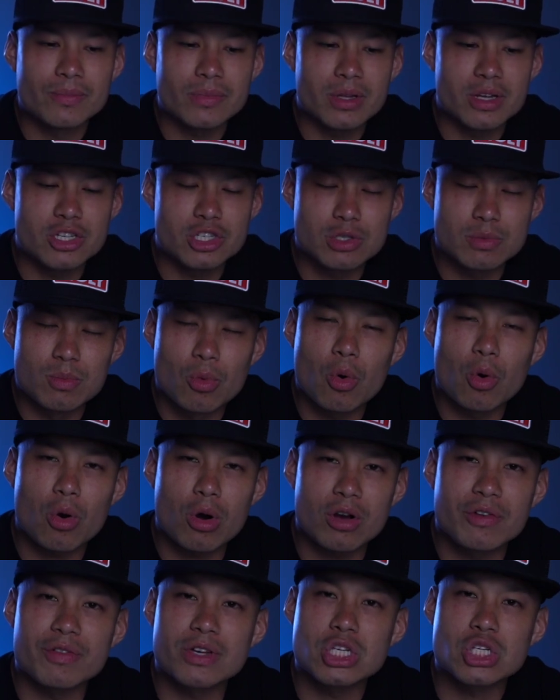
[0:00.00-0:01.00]
it's
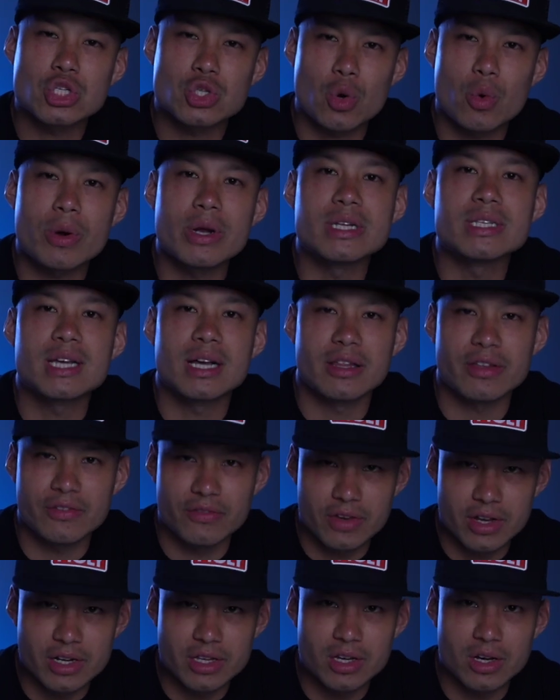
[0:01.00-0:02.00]
more of a storytelling
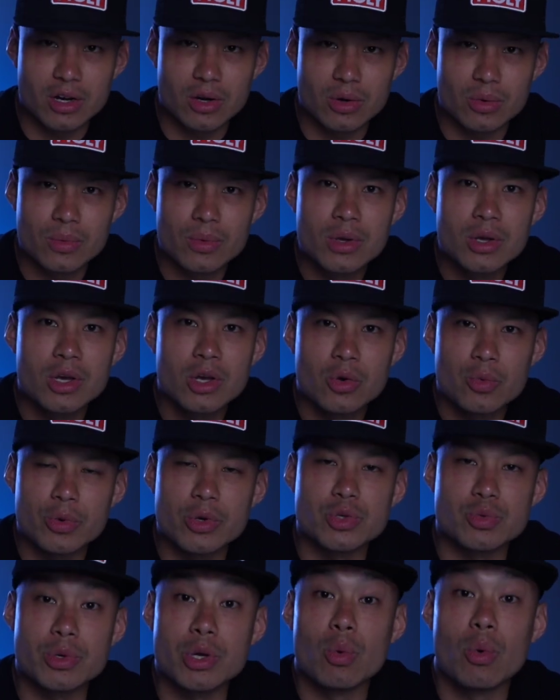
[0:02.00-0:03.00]
video
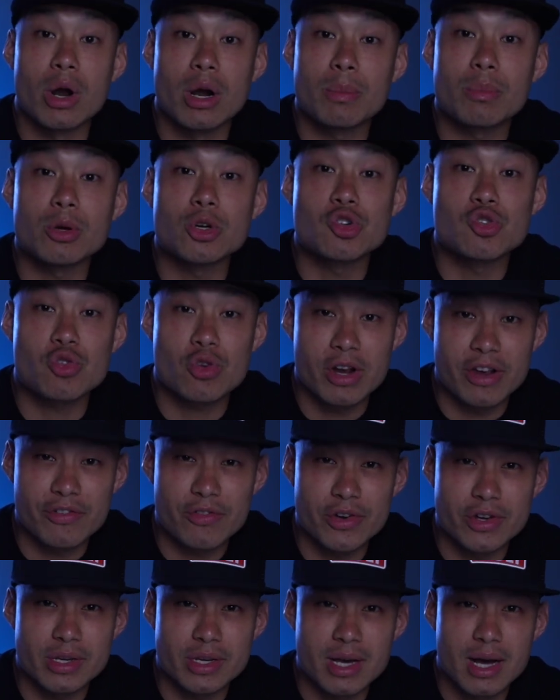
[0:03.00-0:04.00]
which we want to portray for
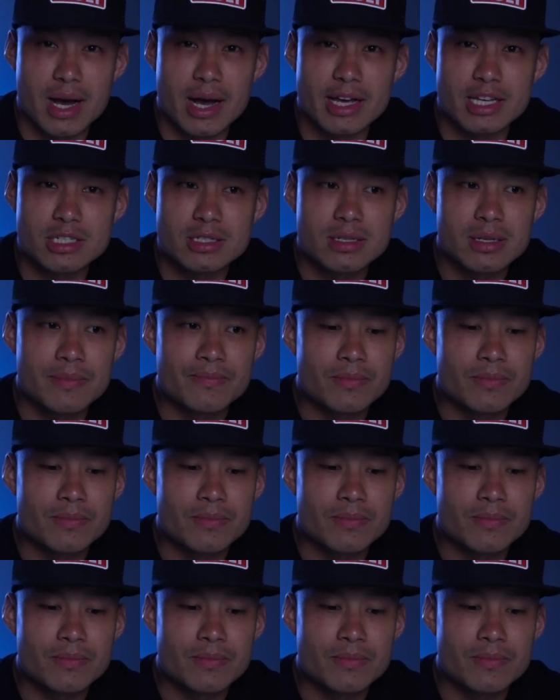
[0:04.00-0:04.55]
you guys,